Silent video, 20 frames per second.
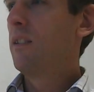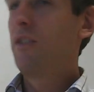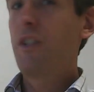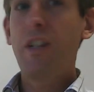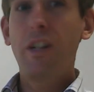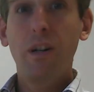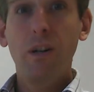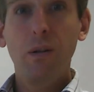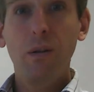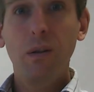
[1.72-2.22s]

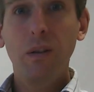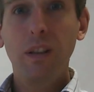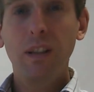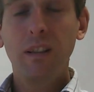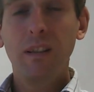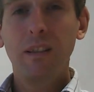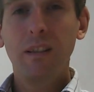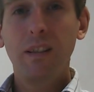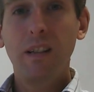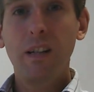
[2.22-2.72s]
Dear
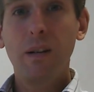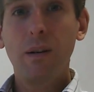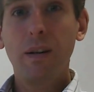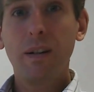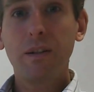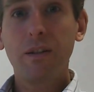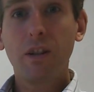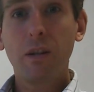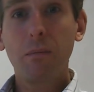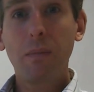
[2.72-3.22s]
all, here
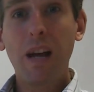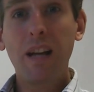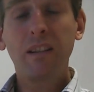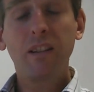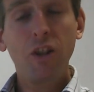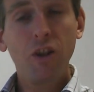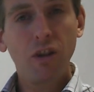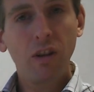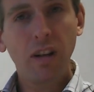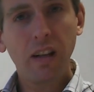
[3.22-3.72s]
are some
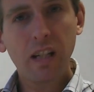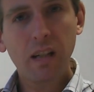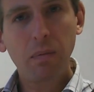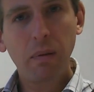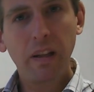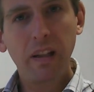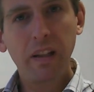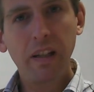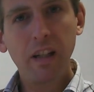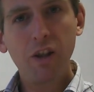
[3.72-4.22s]
additional
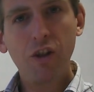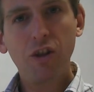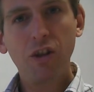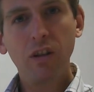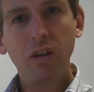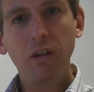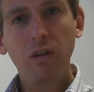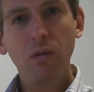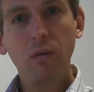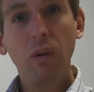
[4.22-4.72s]

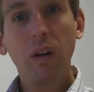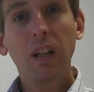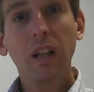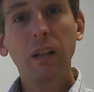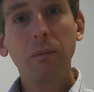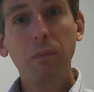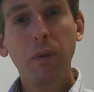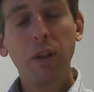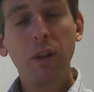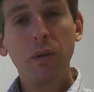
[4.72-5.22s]
explanation to
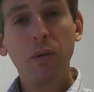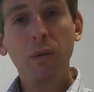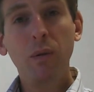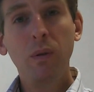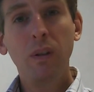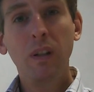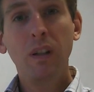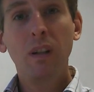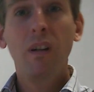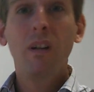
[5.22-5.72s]
help
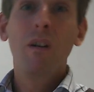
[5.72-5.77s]
you